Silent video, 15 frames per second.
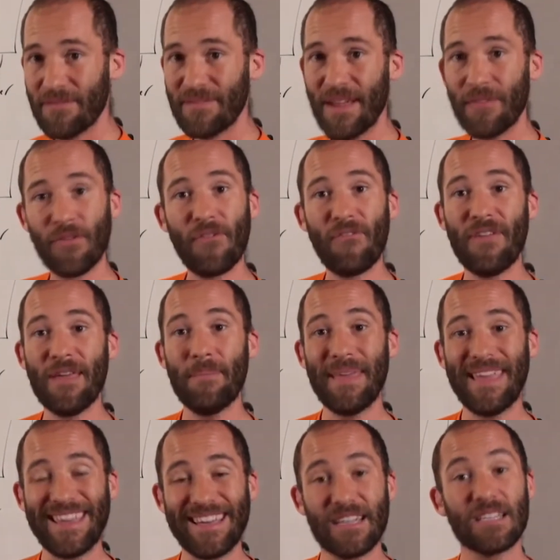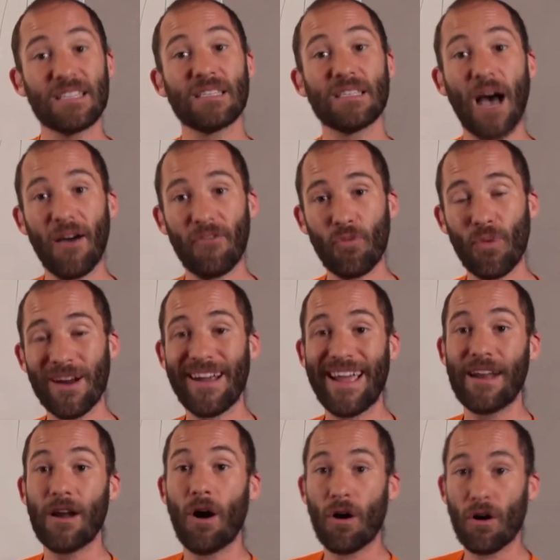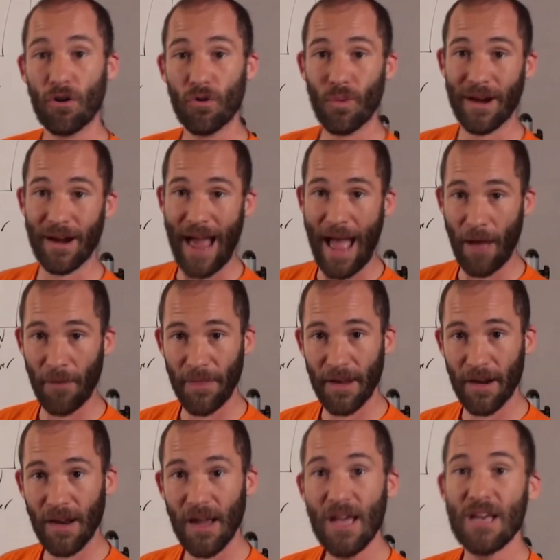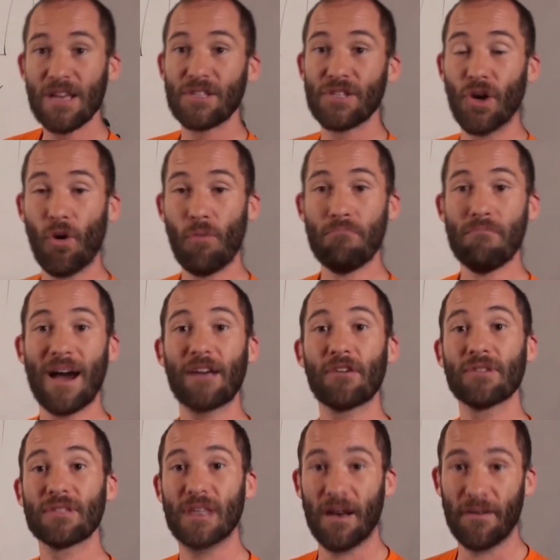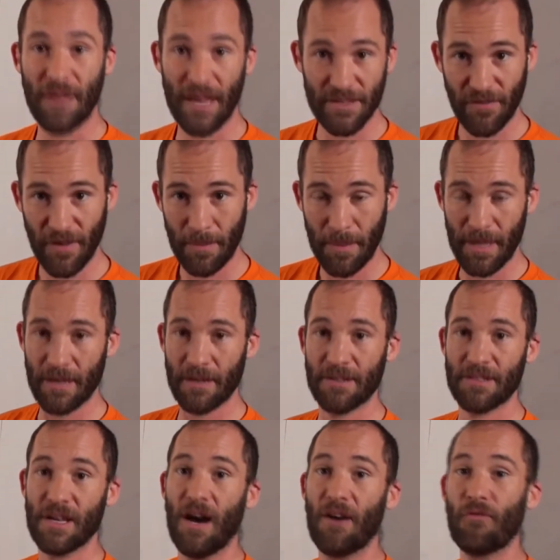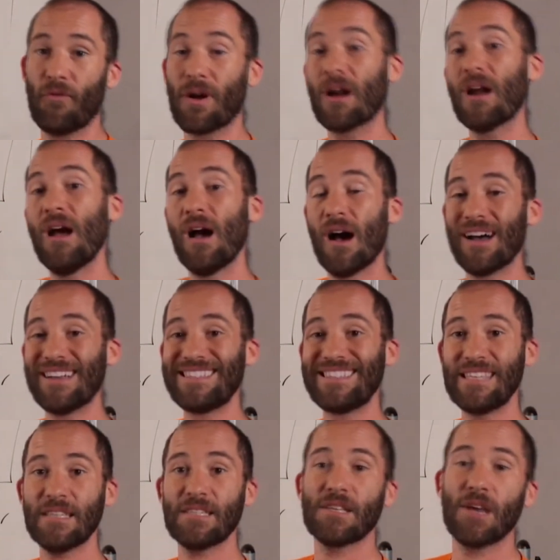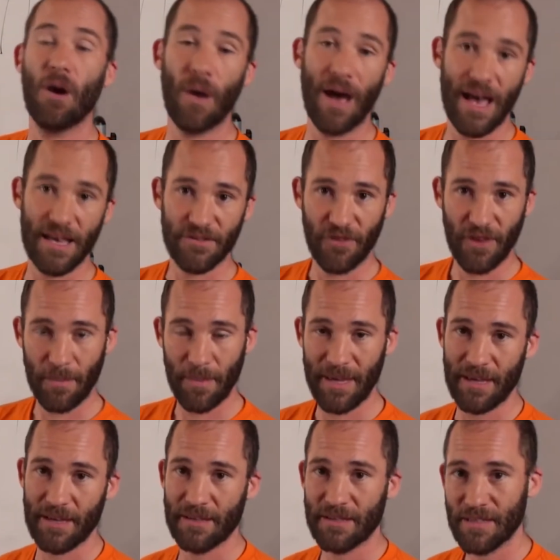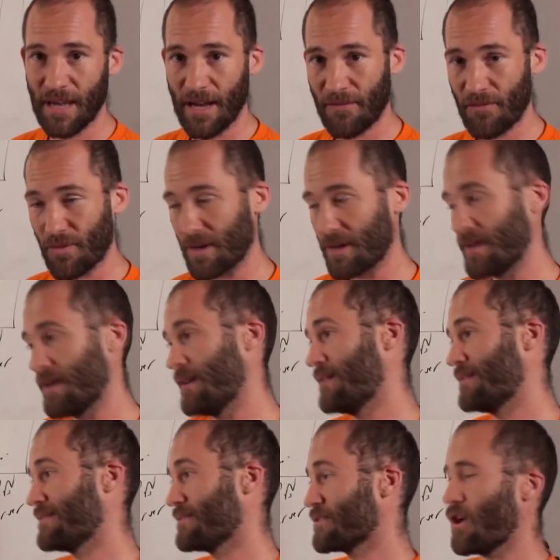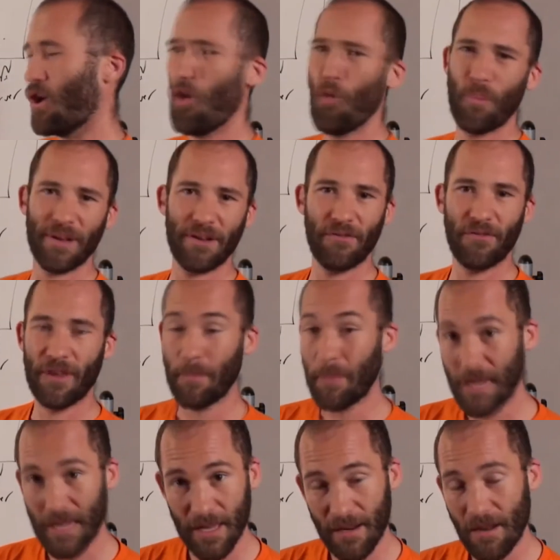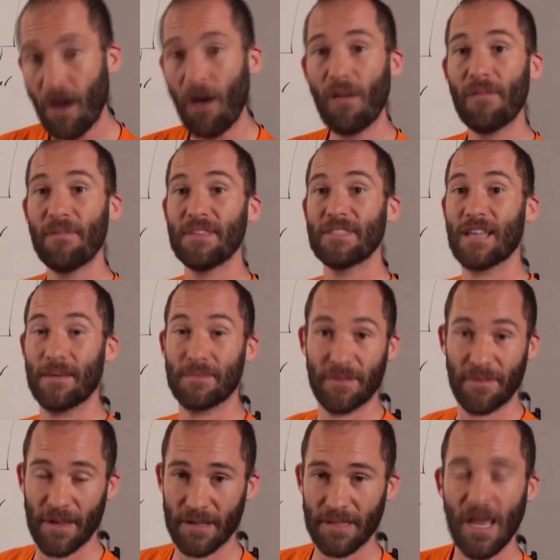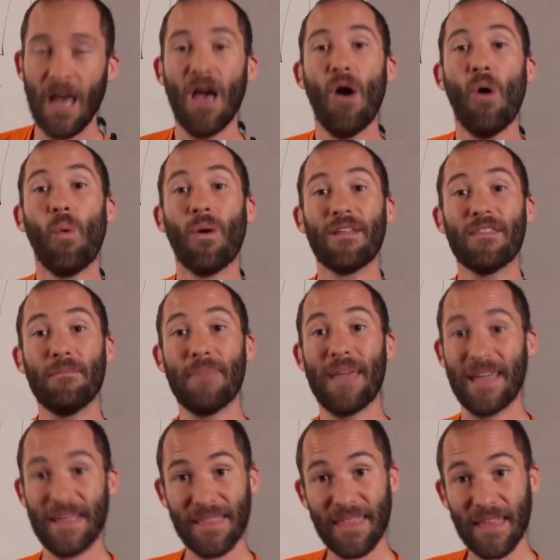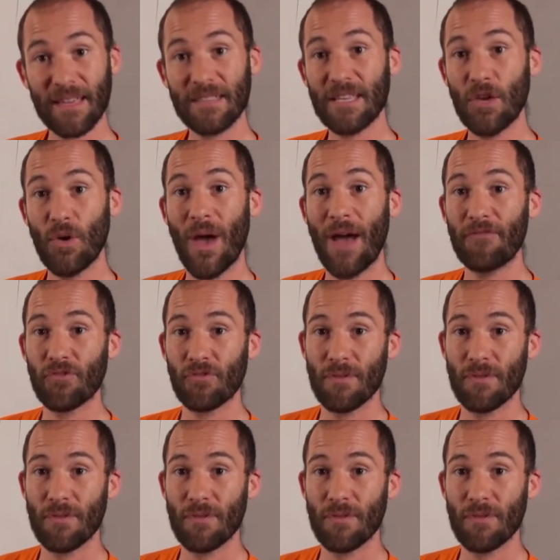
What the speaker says: of different VPN software and hardware out there. So Microsoft has VPN software. Cisco has VPN software. There's OpenVPN, all these types of things. One of the main things that you have to